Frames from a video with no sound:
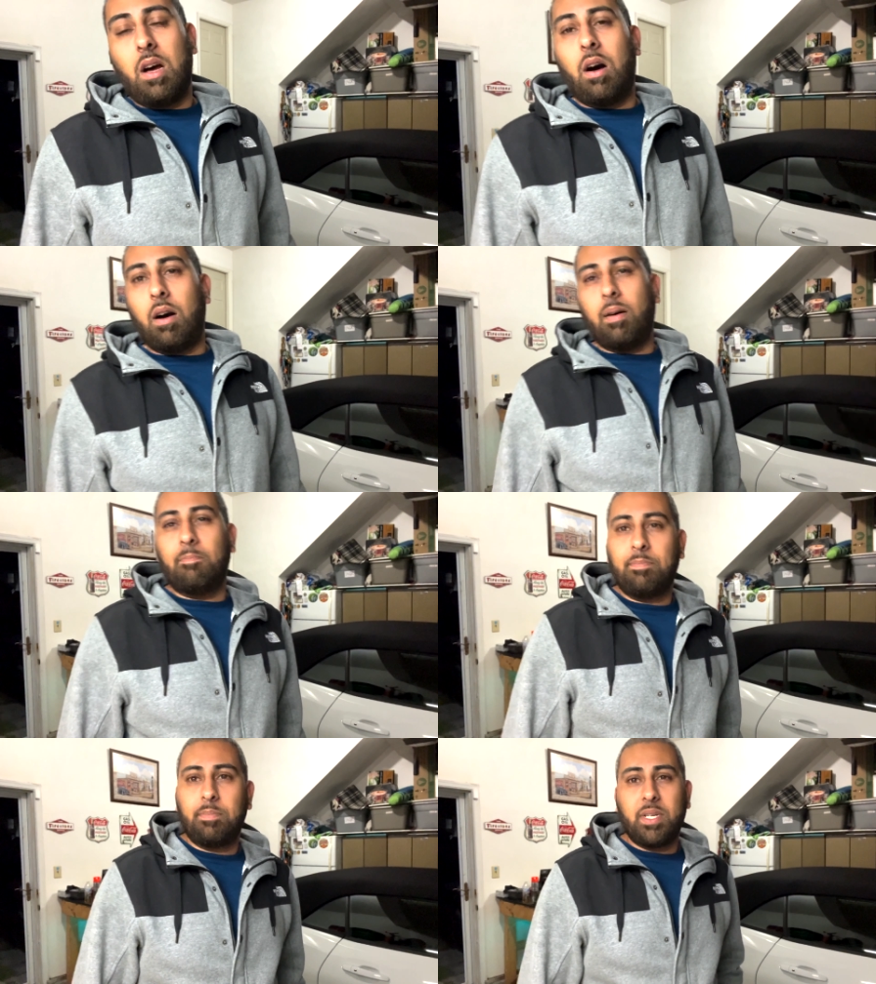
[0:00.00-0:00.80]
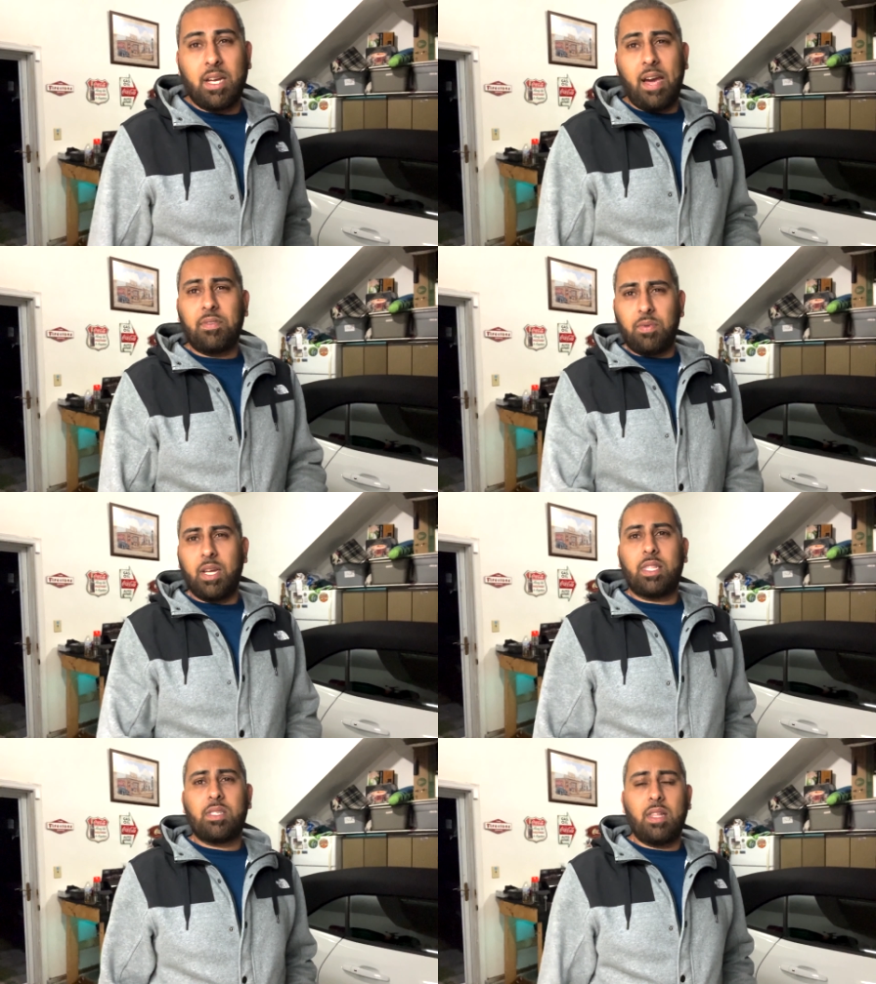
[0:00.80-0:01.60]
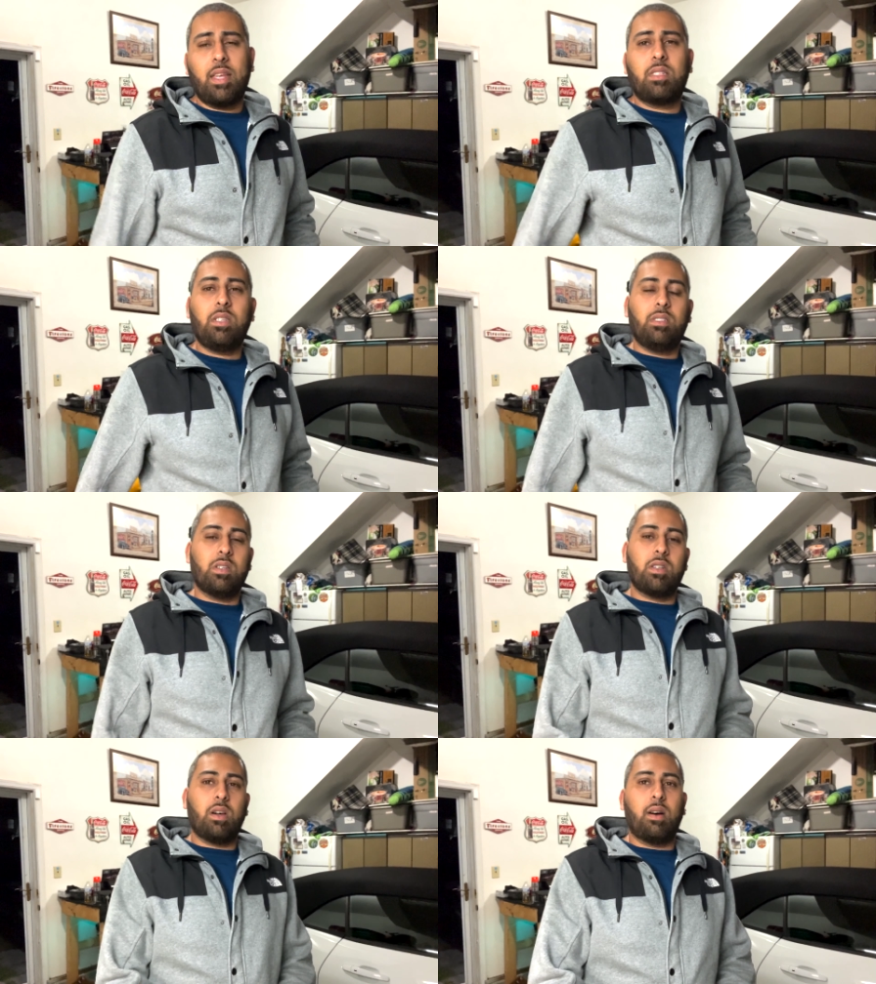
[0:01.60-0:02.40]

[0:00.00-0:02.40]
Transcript: But yeah, after we get to that season,